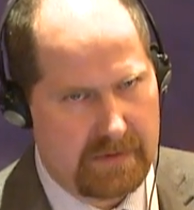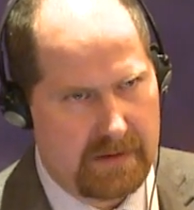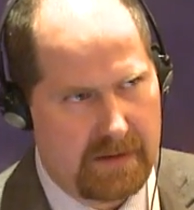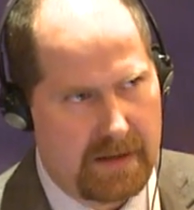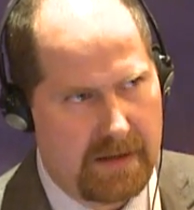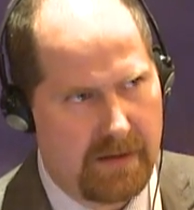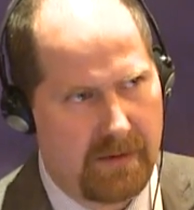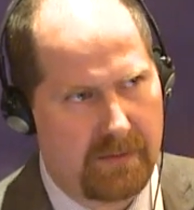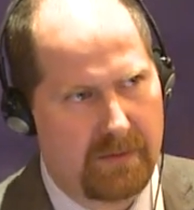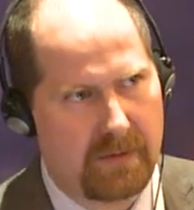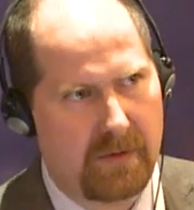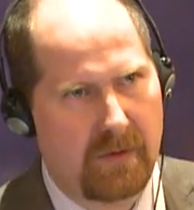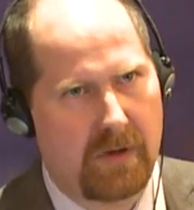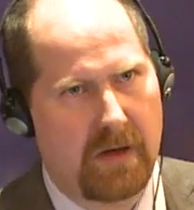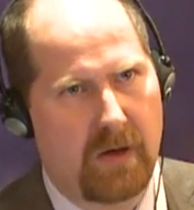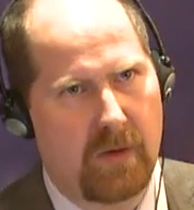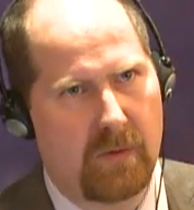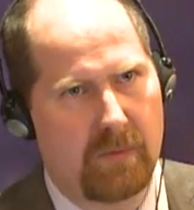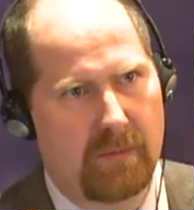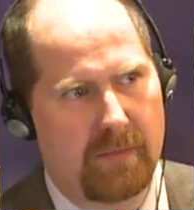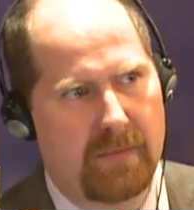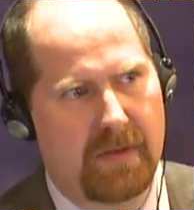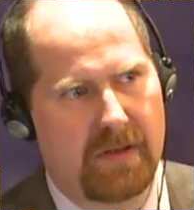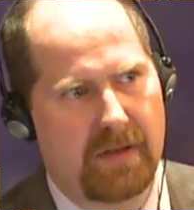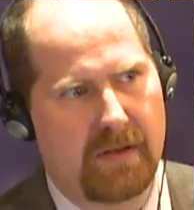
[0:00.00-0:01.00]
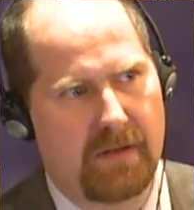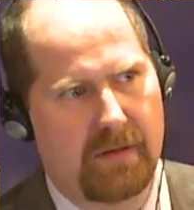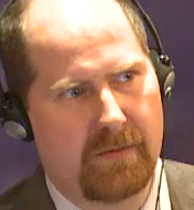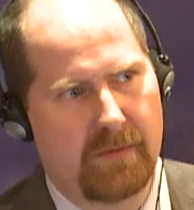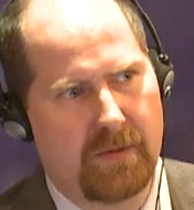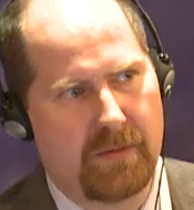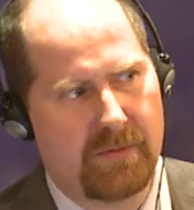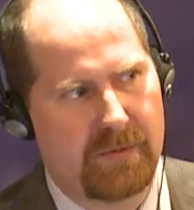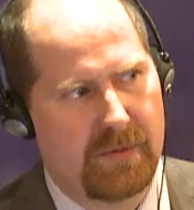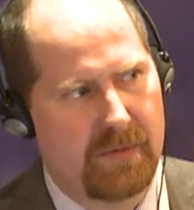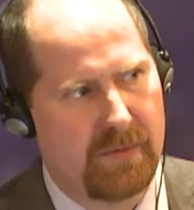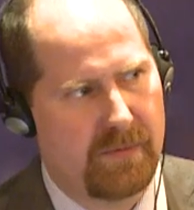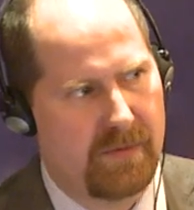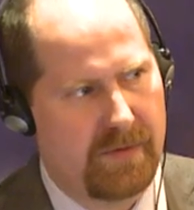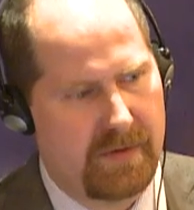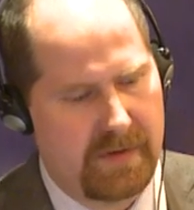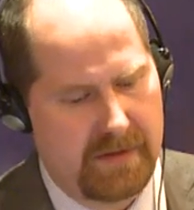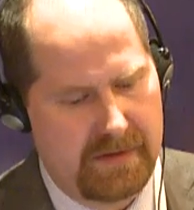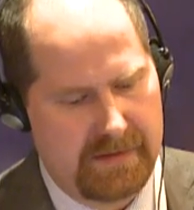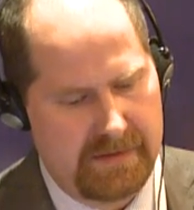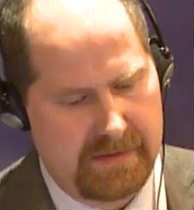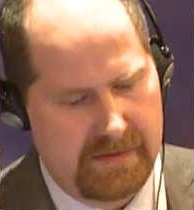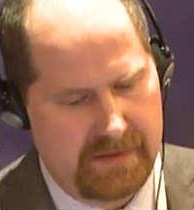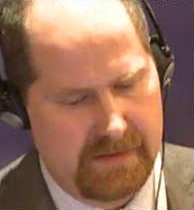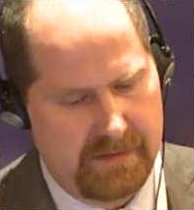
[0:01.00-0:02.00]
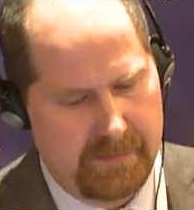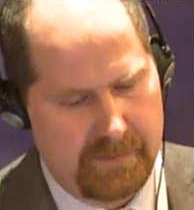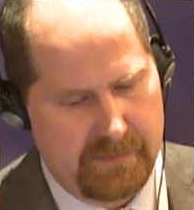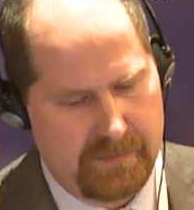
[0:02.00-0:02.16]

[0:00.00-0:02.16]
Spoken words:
don't know how many of you were in the